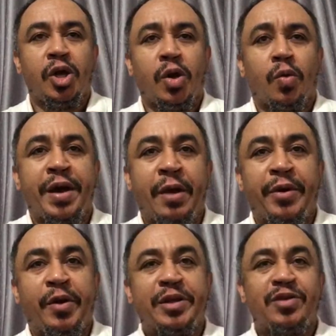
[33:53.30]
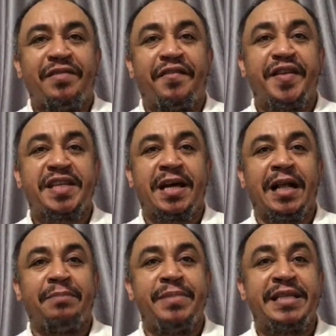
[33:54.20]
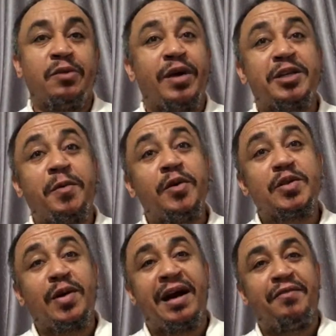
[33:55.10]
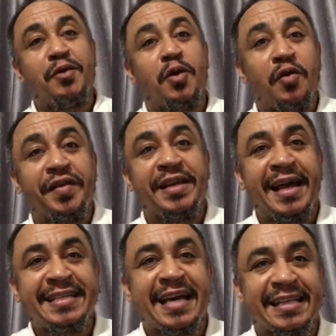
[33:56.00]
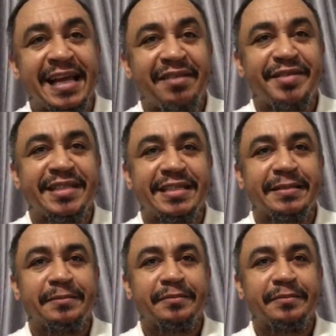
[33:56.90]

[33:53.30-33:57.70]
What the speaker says: When are we going to have a physical meeting? We're supposed to have COVID-19 scatter everything.